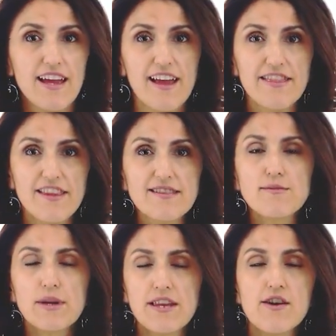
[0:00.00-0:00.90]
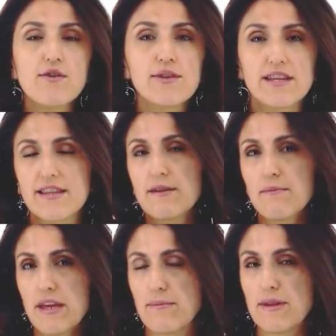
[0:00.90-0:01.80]
And this we know that can
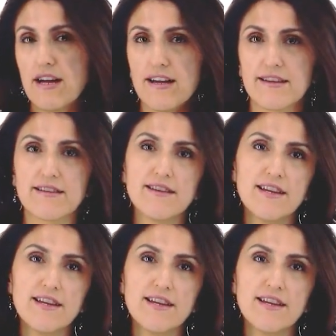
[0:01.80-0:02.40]
be applied